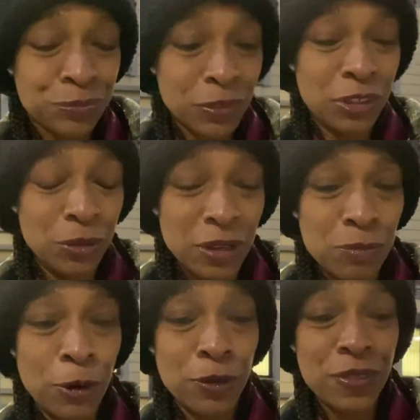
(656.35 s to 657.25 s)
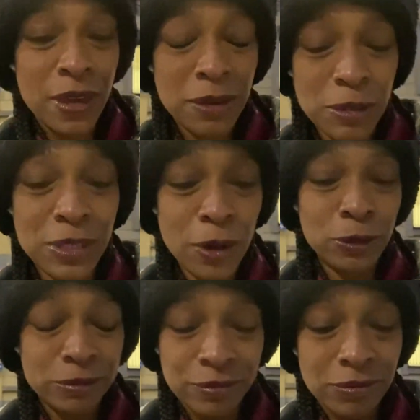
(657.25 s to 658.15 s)
You give birth.
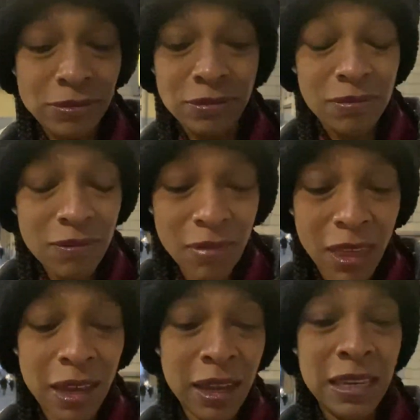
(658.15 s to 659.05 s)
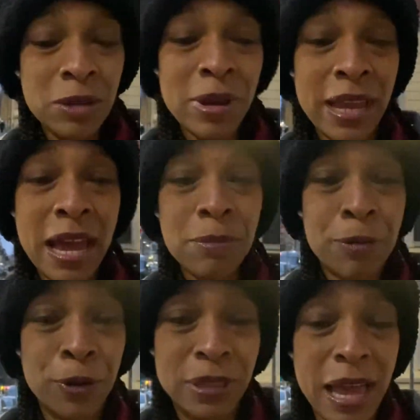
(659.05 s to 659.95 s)
So anyway, I had
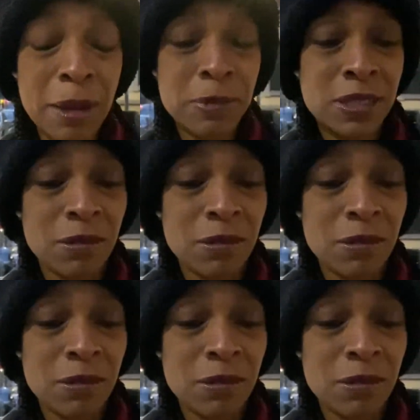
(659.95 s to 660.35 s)
prolapse.